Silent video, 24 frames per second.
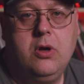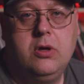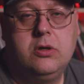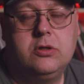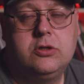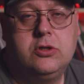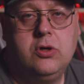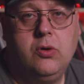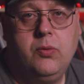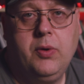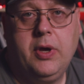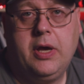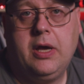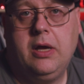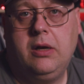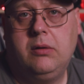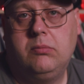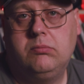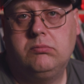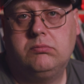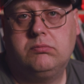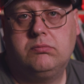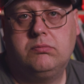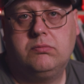So we
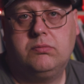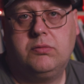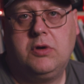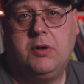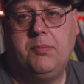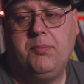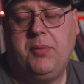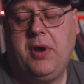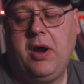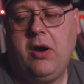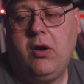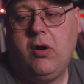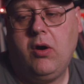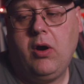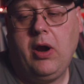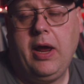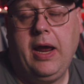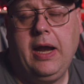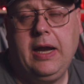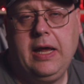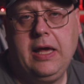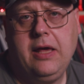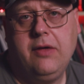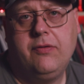can compare
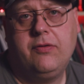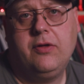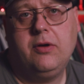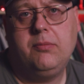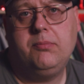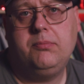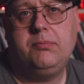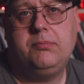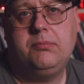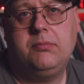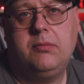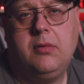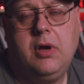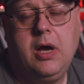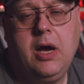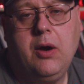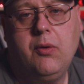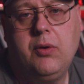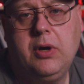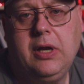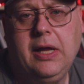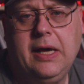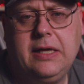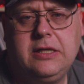any of them.
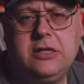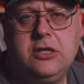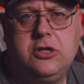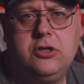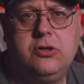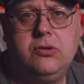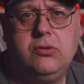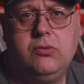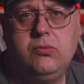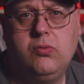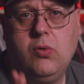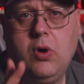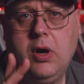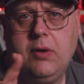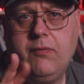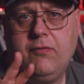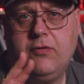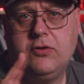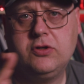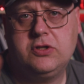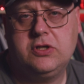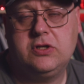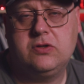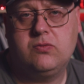I would like to do one
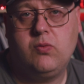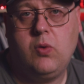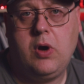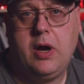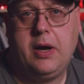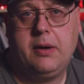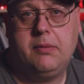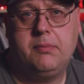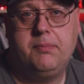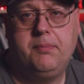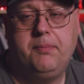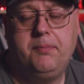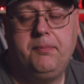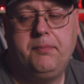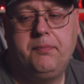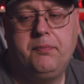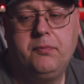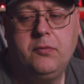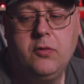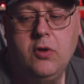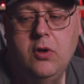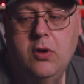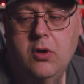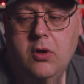versus one.
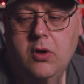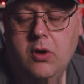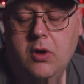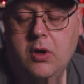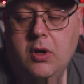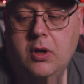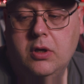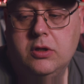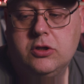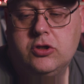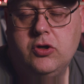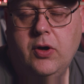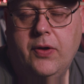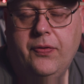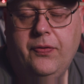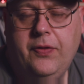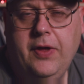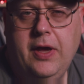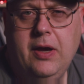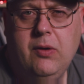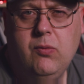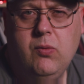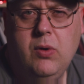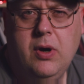So I
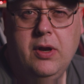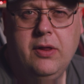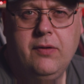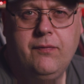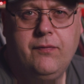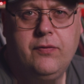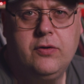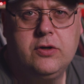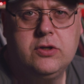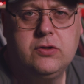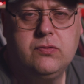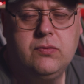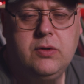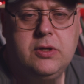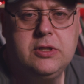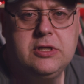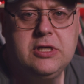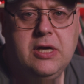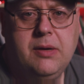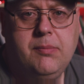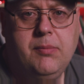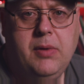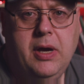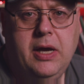think one of the first
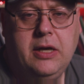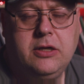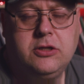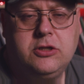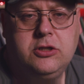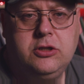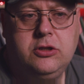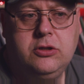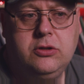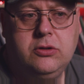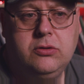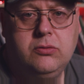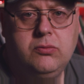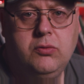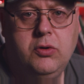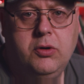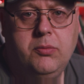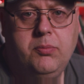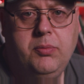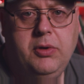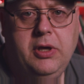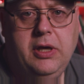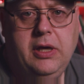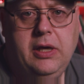ones I might do
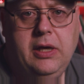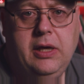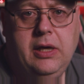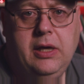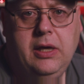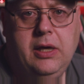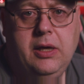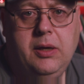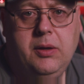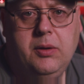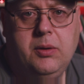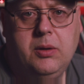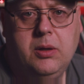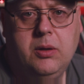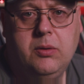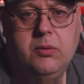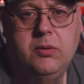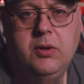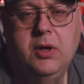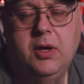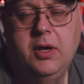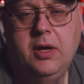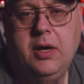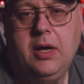would be
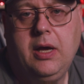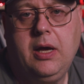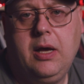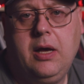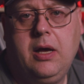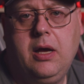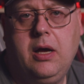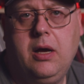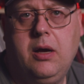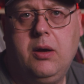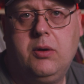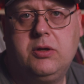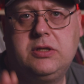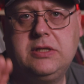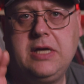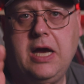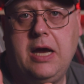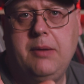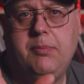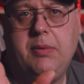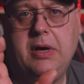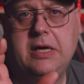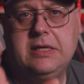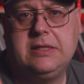the
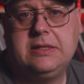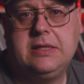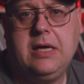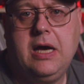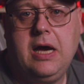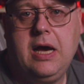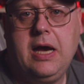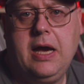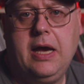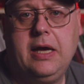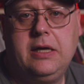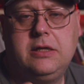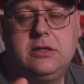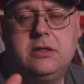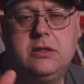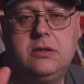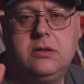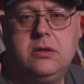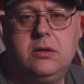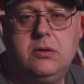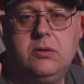side-by-side